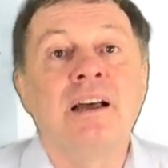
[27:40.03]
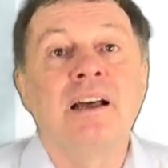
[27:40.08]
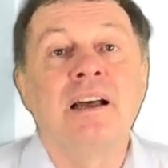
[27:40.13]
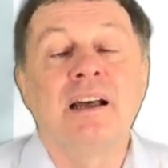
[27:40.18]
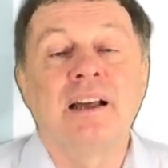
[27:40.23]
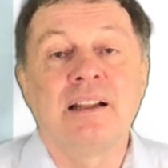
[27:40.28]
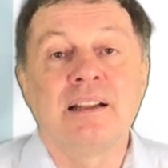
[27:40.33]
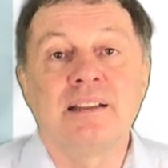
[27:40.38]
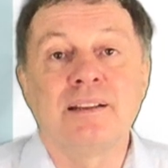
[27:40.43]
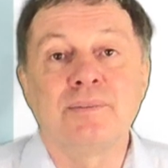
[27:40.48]

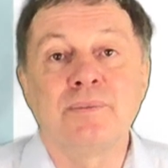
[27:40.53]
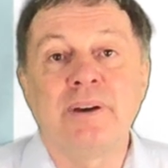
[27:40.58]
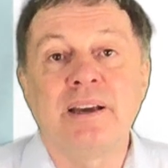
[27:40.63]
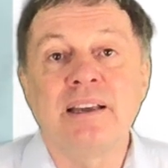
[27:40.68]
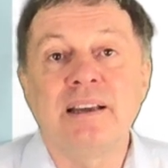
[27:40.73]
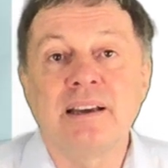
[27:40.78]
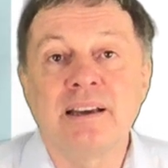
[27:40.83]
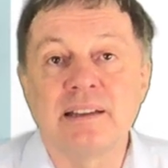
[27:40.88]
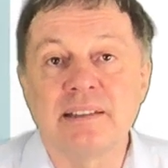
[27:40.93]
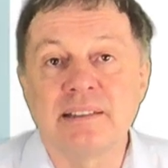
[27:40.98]
And the way
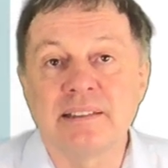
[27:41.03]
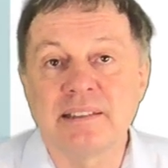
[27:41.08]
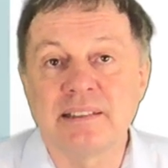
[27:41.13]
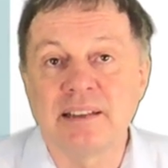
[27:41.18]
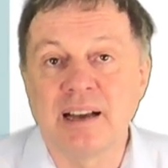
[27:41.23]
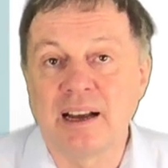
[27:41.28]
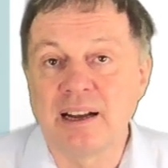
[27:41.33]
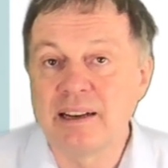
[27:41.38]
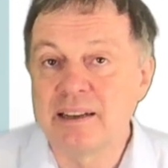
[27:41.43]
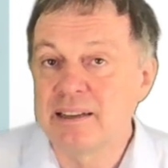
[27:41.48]
it's
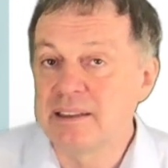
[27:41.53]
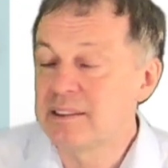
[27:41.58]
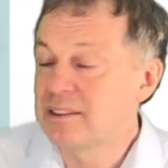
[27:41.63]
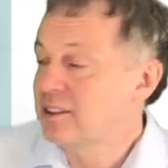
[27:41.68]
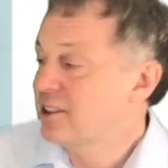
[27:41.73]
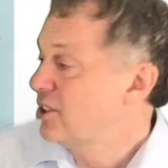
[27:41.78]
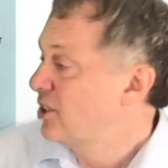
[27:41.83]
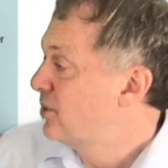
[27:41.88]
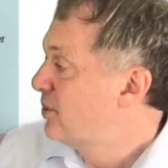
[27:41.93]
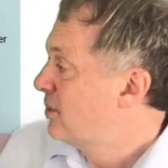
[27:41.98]
done is
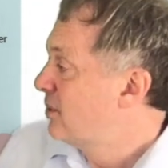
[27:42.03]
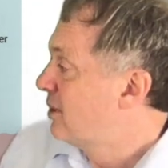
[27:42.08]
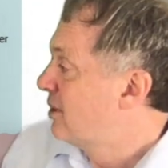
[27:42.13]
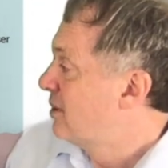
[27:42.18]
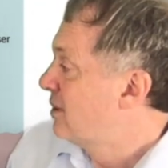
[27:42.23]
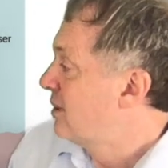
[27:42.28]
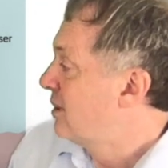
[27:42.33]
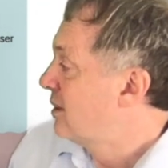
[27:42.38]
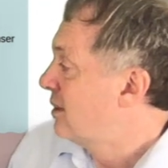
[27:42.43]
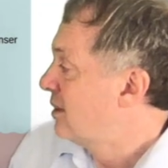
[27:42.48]
shown
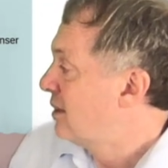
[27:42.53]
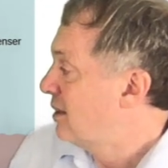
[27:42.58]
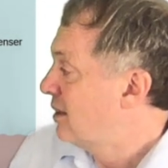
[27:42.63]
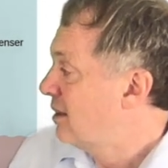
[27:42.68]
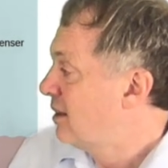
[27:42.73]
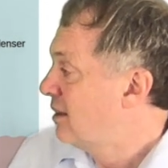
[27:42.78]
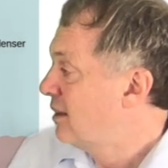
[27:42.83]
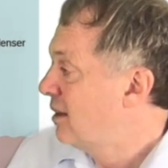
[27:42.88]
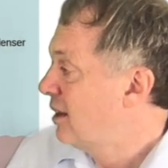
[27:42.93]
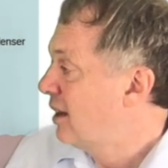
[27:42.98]
on the
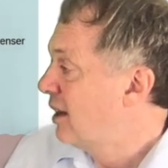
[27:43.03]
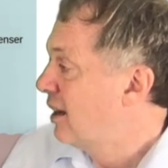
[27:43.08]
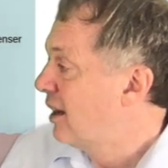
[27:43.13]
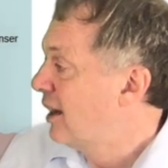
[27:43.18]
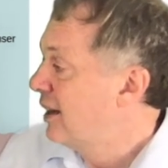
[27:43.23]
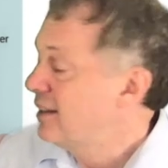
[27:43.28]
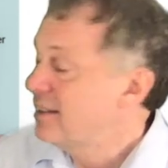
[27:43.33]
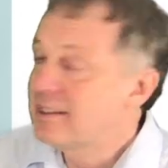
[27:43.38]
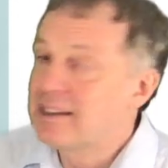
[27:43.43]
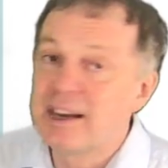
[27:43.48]

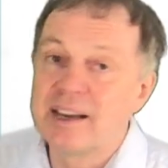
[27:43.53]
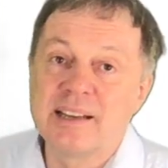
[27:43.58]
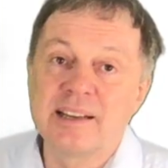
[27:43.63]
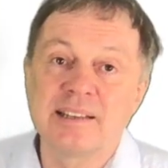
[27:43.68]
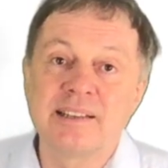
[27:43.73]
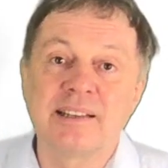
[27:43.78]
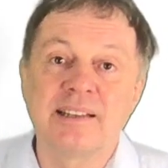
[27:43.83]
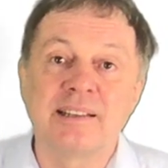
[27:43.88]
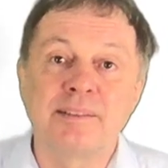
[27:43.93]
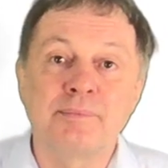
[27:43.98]
right
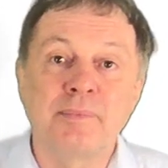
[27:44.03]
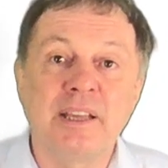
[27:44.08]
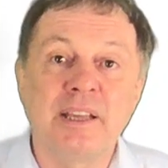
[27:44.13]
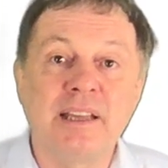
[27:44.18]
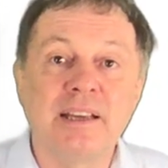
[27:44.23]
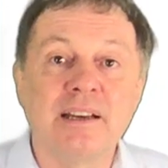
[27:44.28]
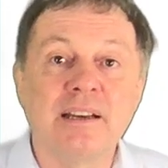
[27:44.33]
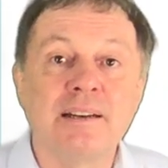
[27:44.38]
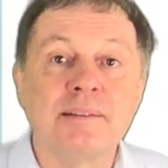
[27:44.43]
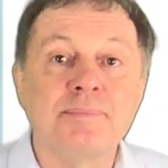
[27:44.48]
diagram
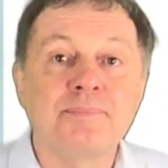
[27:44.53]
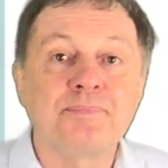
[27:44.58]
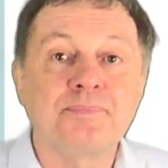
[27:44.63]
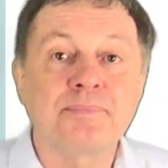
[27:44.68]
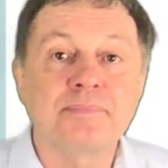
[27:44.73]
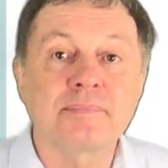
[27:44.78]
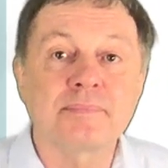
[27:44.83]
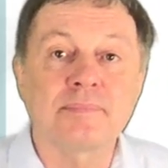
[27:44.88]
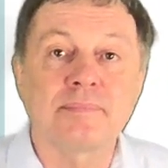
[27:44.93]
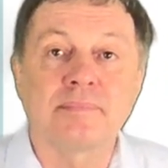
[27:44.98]
here.
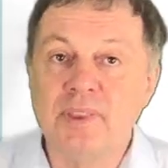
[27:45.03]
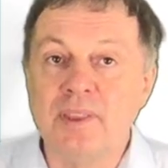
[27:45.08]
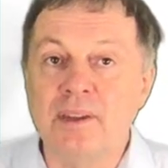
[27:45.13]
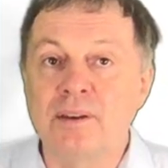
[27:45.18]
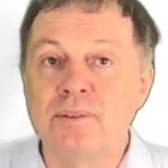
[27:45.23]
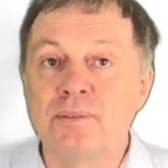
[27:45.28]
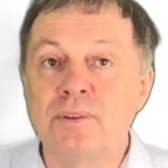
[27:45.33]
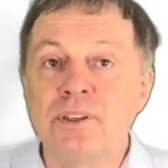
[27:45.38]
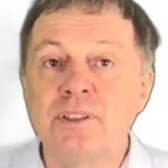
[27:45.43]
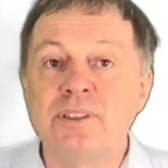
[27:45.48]

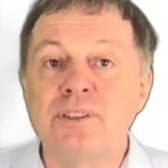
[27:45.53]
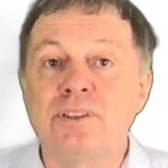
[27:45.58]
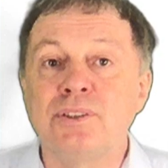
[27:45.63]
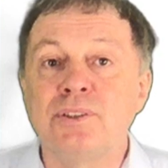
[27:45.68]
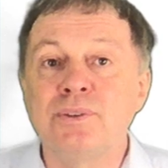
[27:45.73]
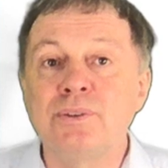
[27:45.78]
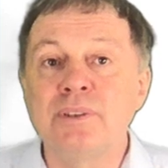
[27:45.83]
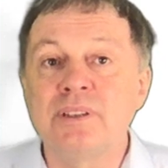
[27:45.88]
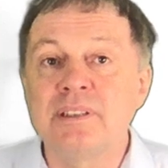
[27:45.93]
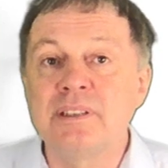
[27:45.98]
What you
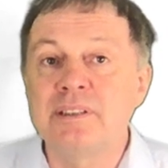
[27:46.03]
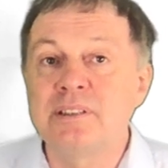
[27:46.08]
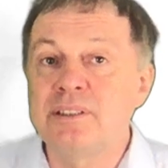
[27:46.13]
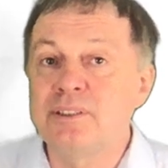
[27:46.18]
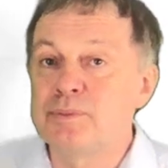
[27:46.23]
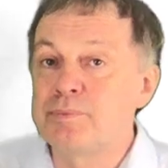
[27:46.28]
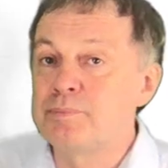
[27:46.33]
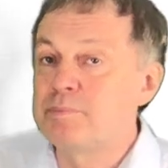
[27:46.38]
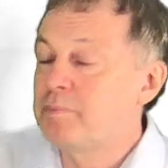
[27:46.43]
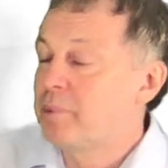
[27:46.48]
do is
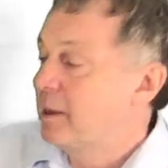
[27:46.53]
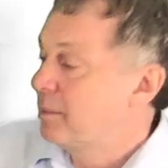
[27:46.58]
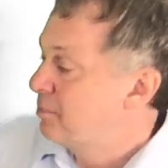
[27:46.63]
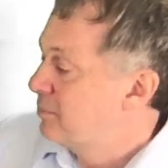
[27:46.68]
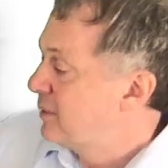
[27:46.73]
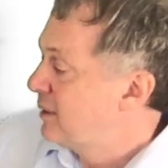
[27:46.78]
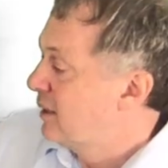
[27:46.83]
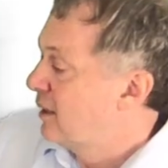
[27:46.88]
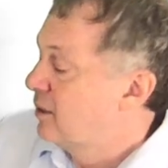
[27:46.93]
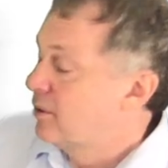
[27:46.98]
you
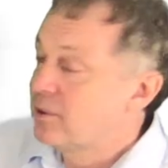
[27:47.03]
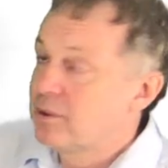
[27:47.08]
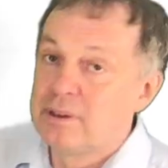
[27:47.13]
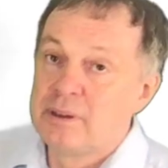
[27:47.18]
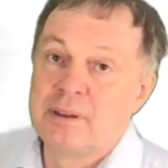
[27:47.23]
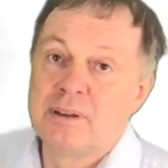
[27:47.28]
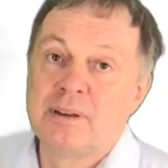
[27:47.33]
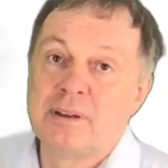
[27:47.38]
pump down